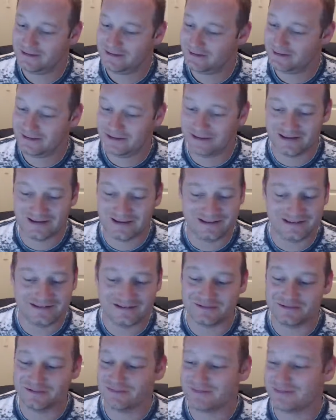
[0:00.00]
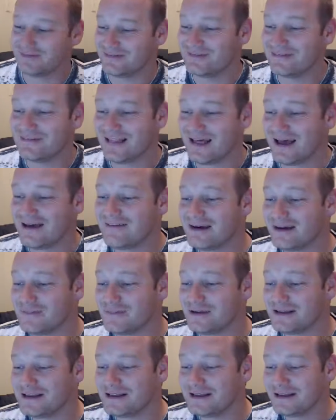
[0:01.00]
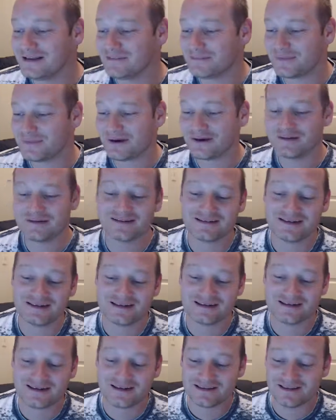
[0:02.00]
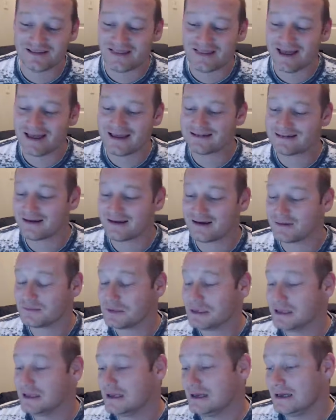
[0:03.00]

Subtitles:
you laugh at me again, probably because I said it the last time.